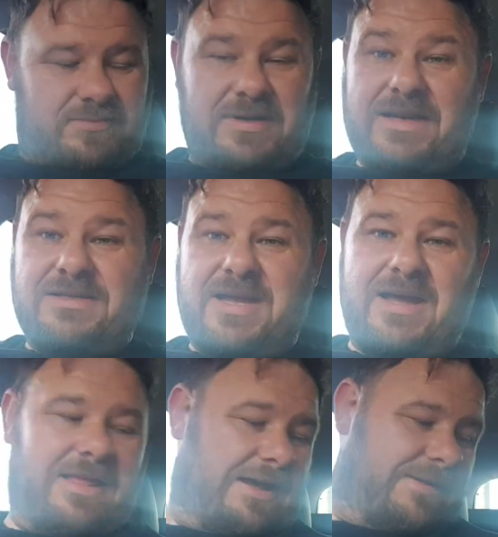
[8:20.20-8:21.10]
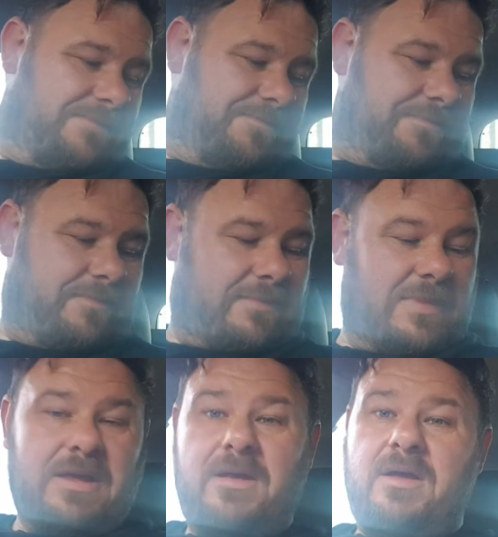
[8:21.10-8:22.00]
Glad to get that.
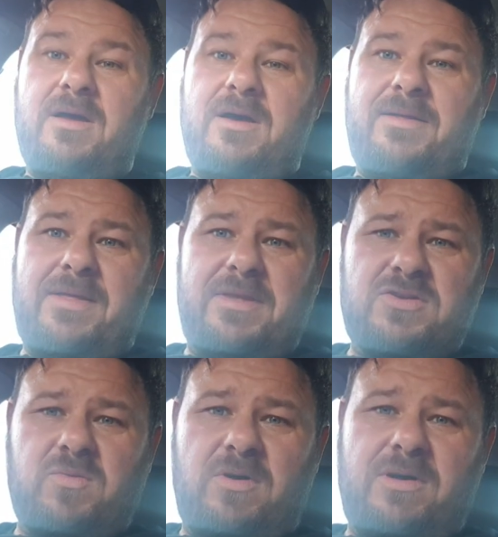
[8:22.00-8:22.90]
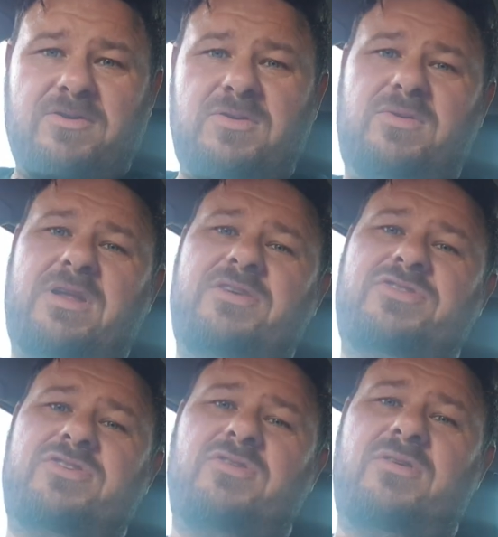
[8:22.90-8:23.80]
And then this one, I was looking, as
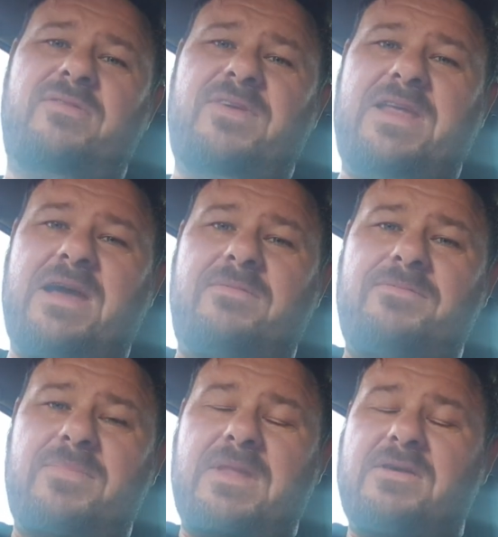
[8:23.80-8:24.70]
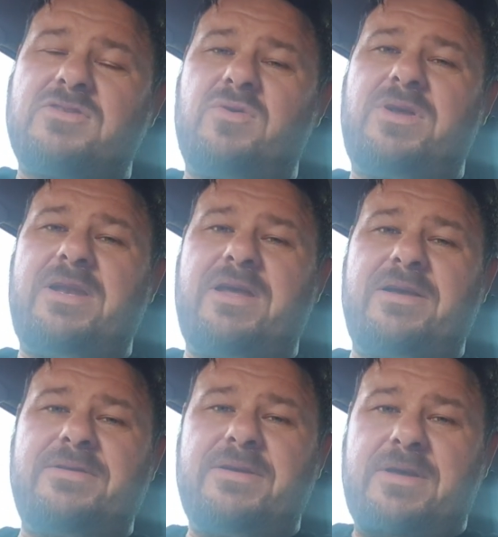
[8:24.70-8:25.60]
you saw in the video, I was looking
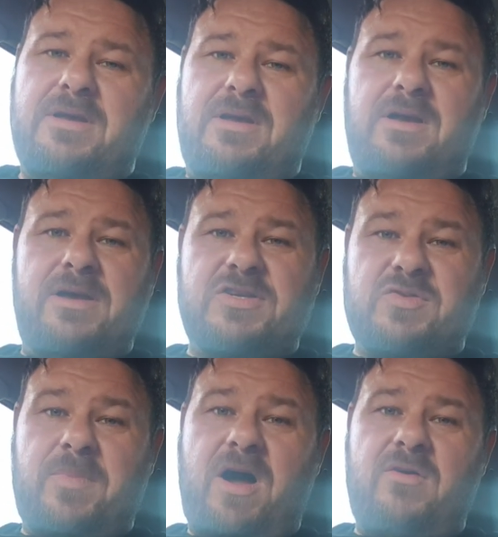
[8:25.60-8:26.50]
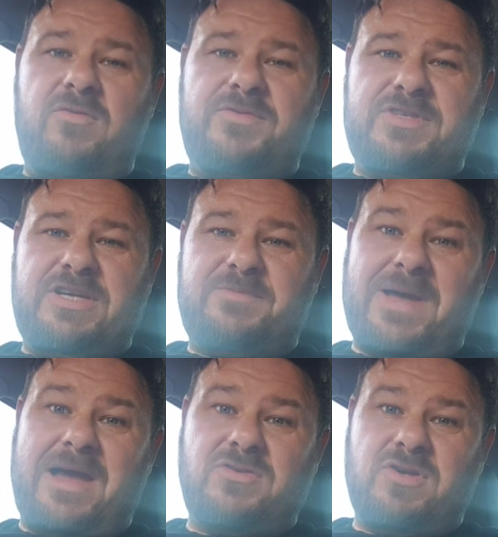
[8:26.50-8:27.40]
at Spiral for
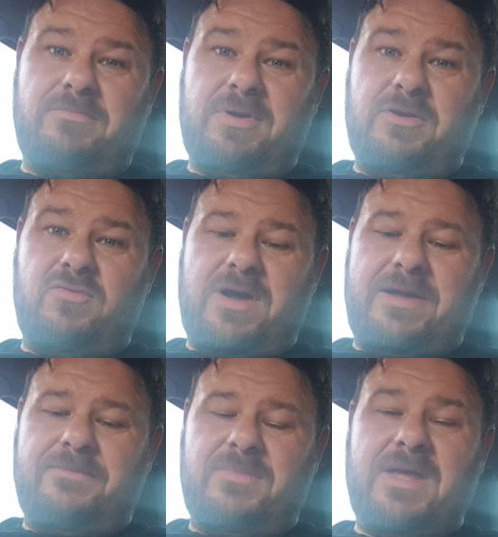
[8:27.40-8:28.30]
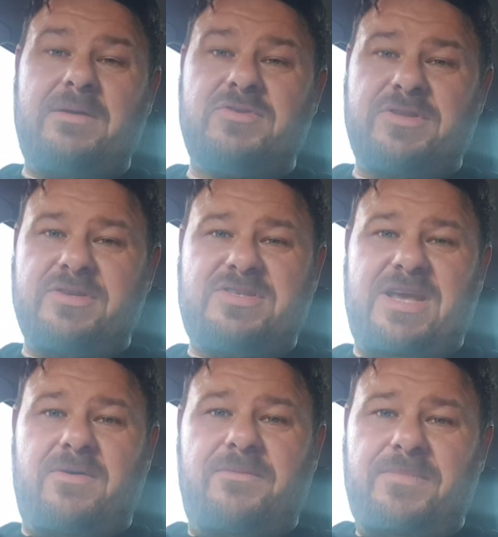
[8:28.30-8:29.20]
£6 on Blu-ray. Then I was at the
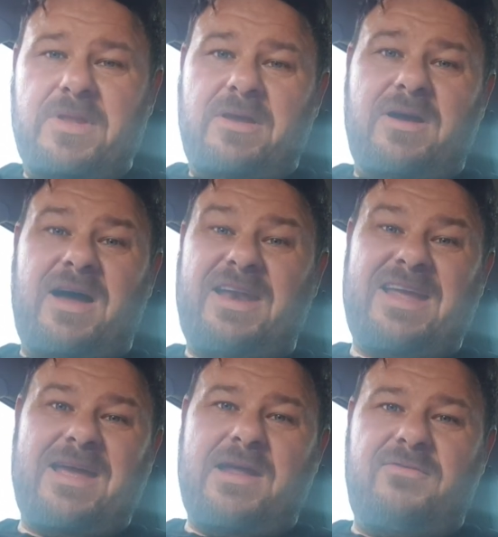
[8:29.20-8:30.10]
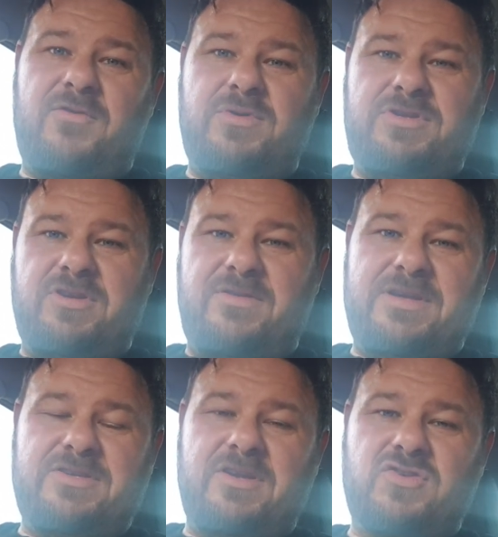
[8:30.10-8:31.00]
till. I didn't get no footage of
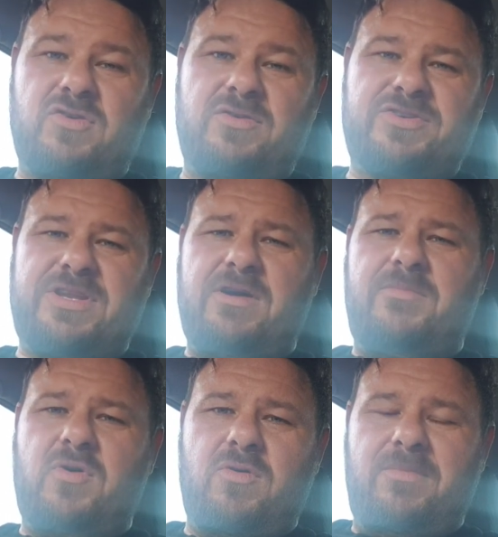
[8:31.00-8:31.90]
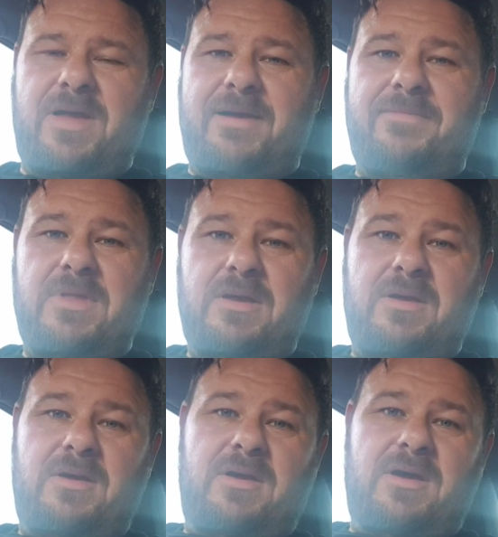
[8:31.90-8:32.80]
this, and I saw a steelbook up there.
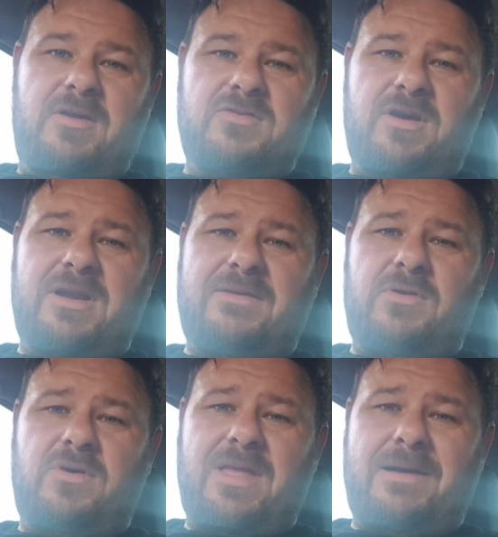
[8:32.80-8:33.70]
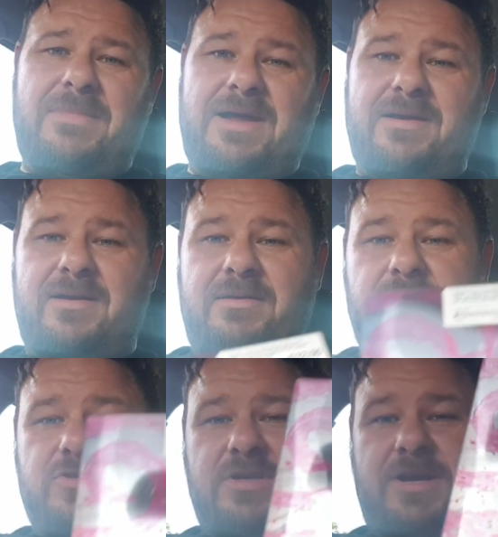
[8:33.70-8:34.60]
I was like, can I have a look at that, mate? And it
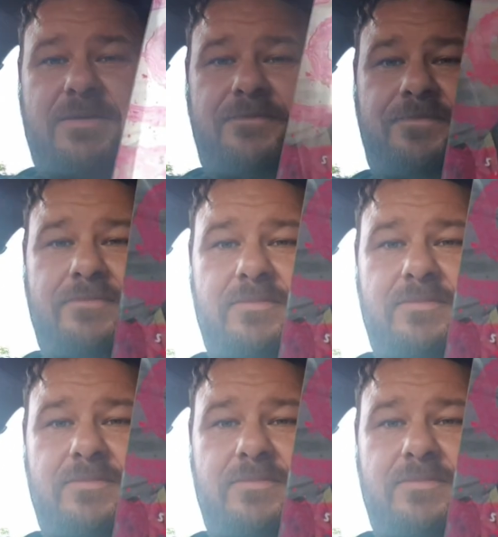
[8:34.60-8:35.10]
was the